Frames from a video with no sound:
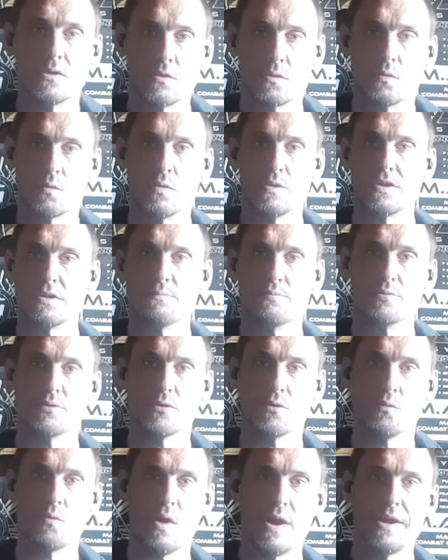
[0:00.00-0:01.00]
when you put the
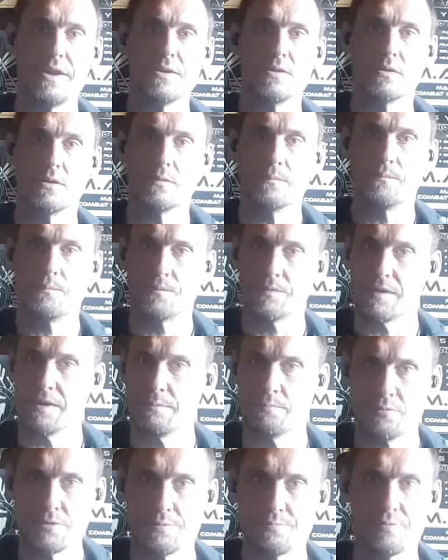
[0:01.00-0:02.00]
weight on. It
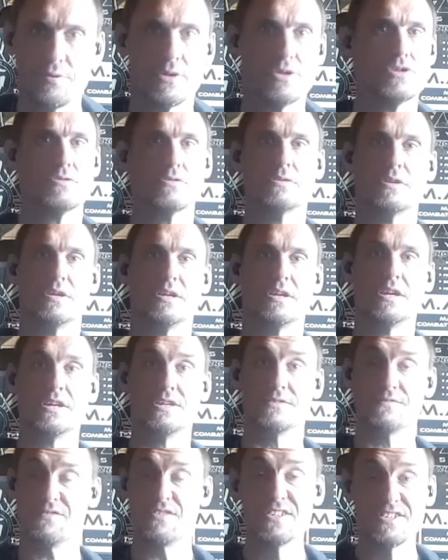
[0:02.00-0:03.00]
puts pressure on your
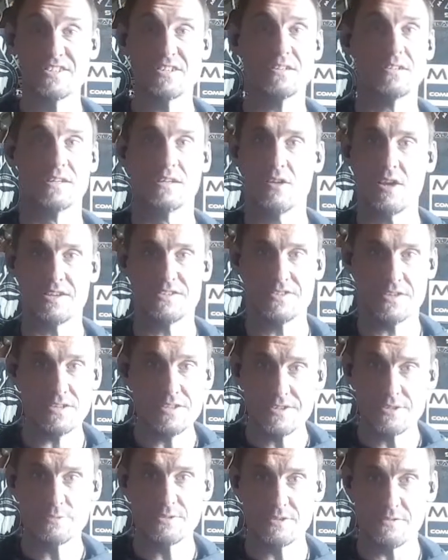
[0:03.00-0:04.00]
knees physically. So
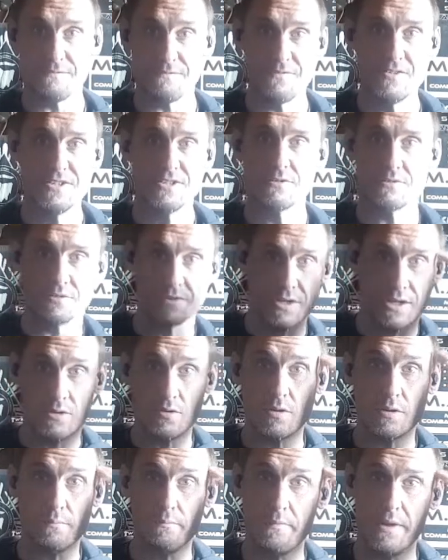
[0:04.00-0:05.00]
this was a physical thing,
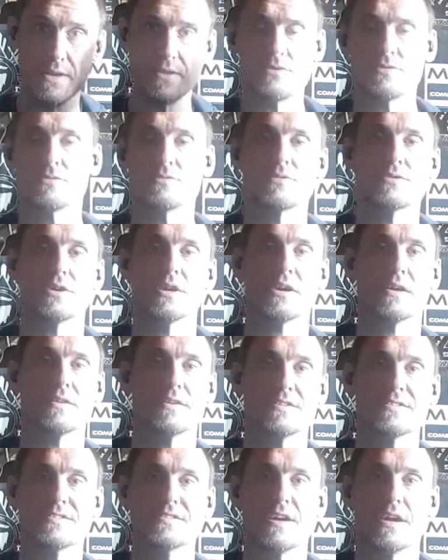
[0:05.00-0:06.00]
not a mental thing at
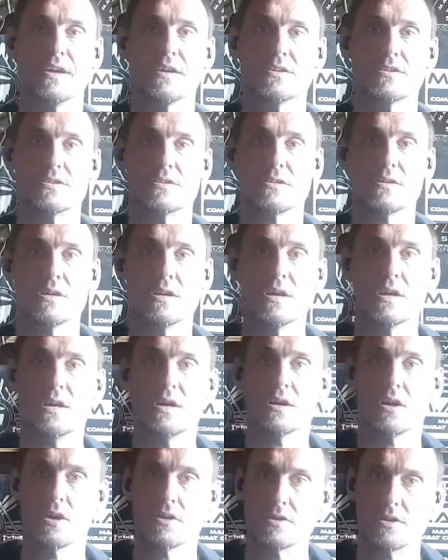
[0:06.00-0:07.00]
this stage.
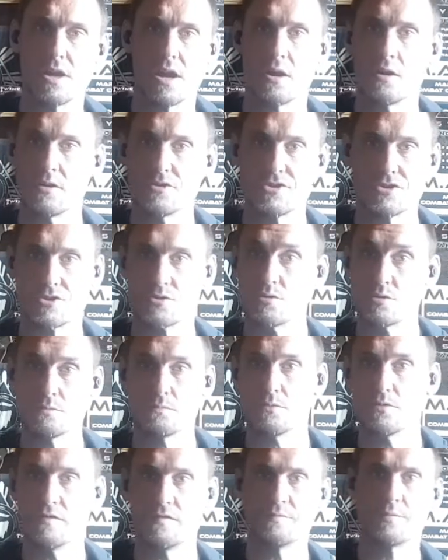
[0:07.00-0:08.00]
I just
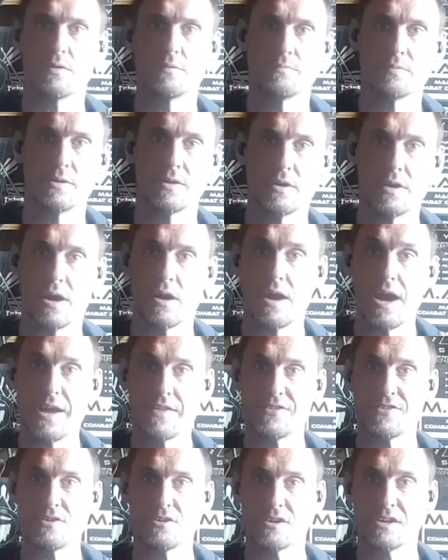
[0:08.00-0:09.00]
couldn't move properly. I
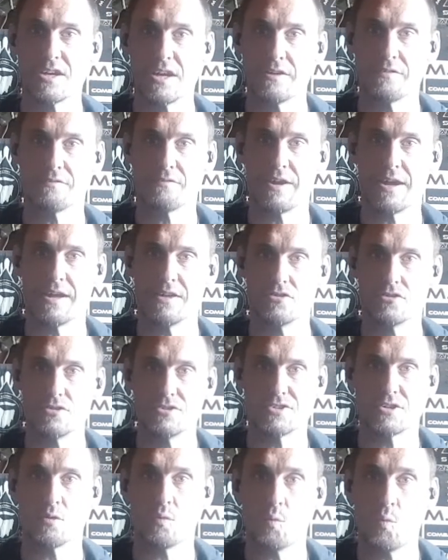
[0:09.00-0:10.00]
had to get around
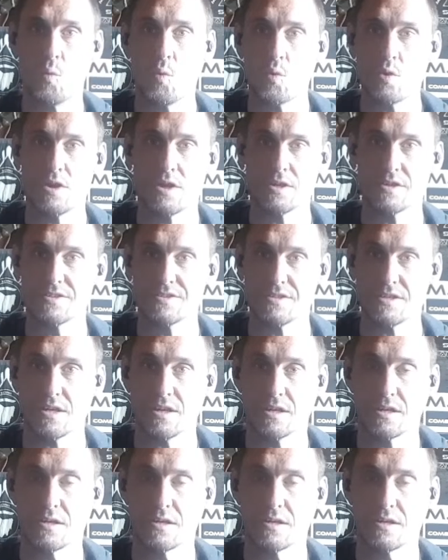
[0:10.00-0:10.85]
using a walking stick.